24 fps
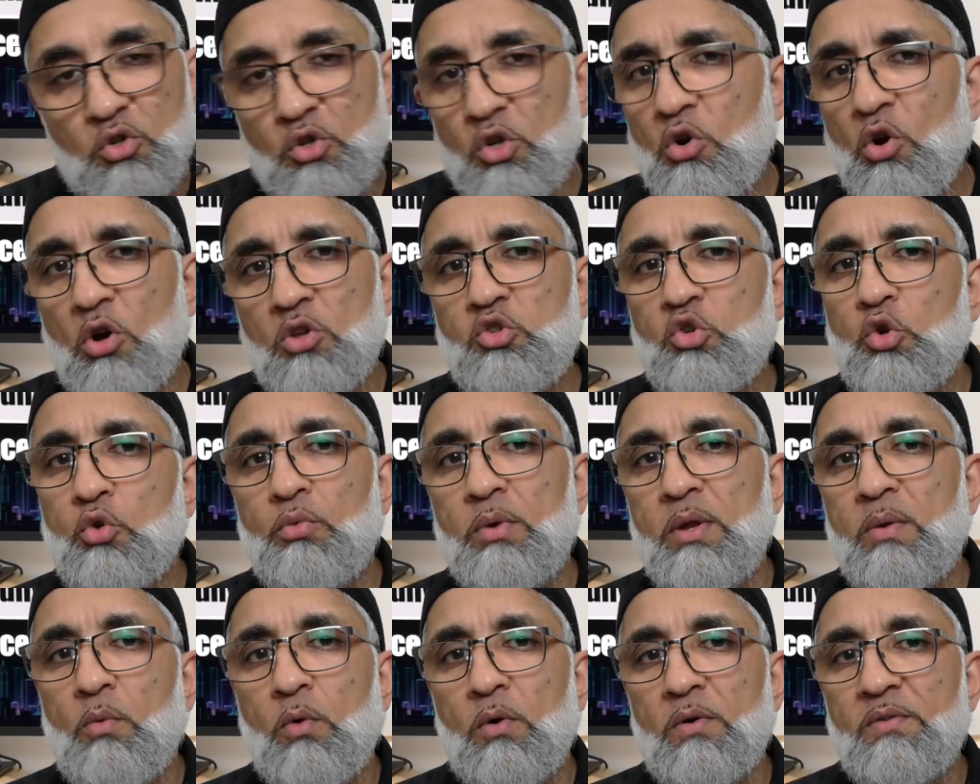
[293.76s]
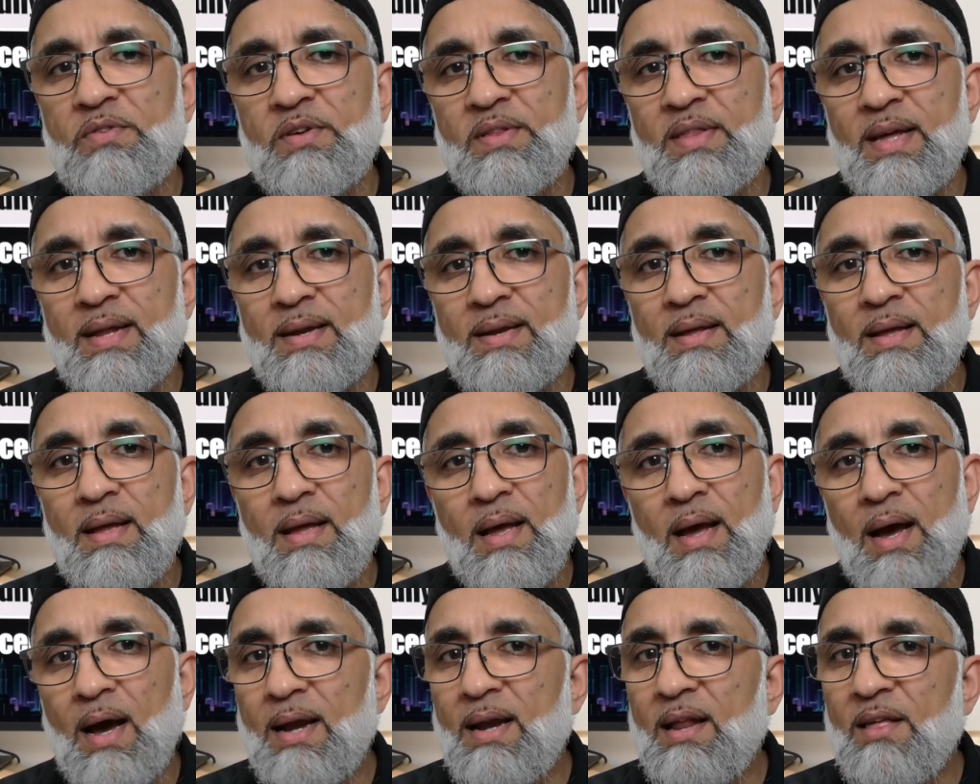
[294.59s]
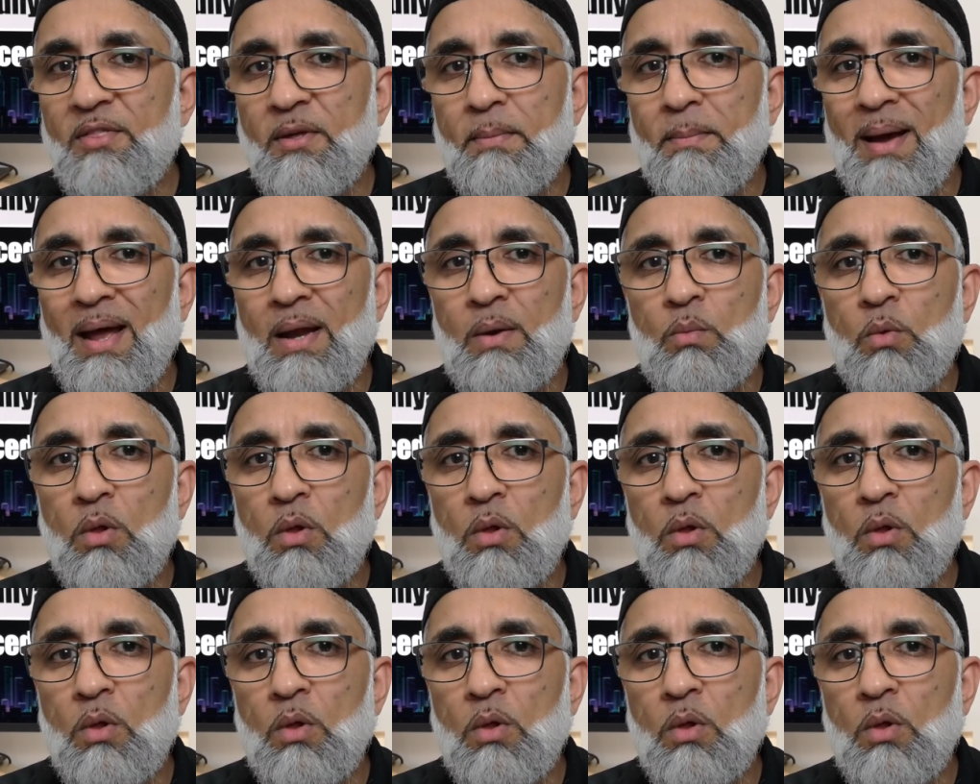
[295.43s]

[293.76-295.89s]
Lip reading: you got your reward for that. Another man